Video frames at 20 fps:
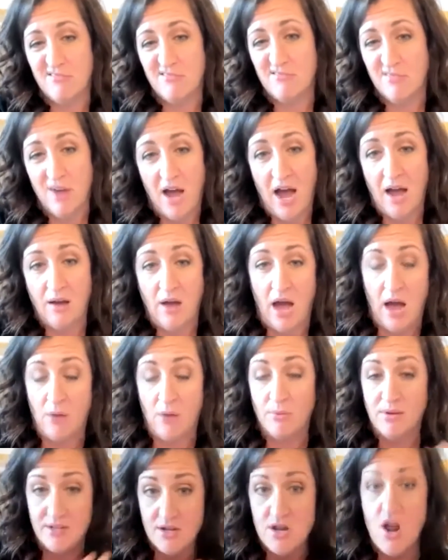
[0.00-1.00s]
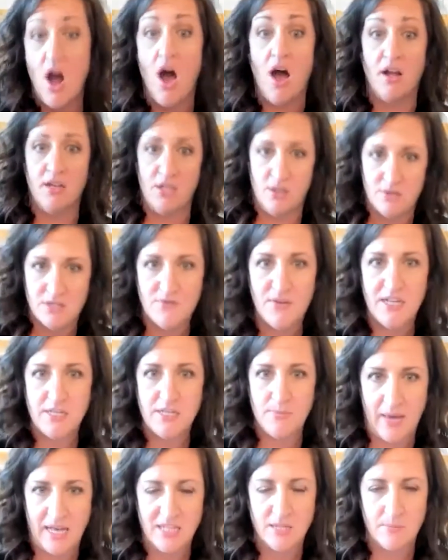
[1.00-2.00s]
I would not use
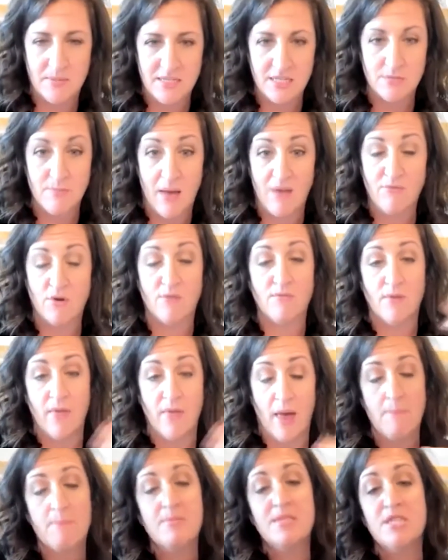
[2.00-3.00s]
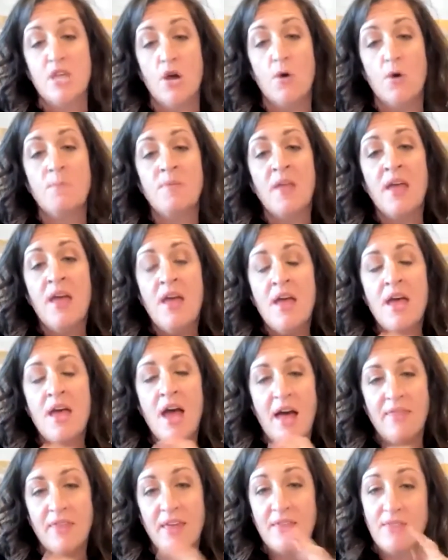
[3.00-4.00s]
Facebook as a business platform for them. So
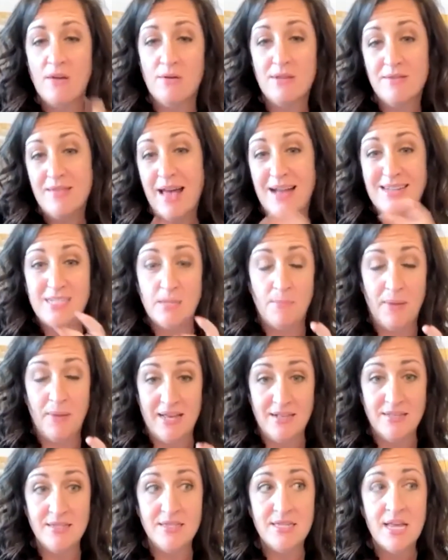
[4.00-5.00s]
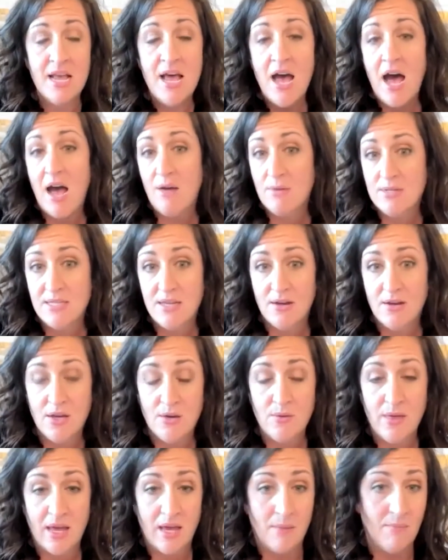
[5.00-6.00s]
I think that depends. I will tell
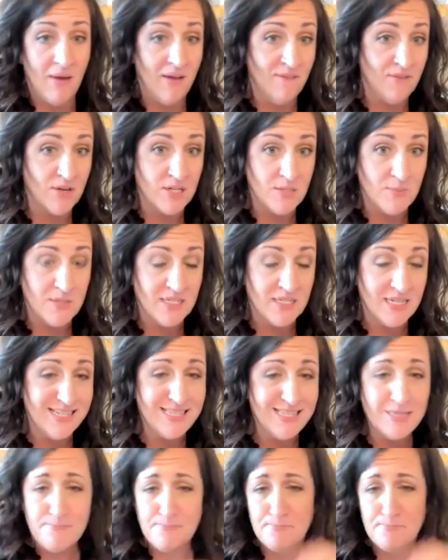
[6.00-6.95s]
you, in my first business,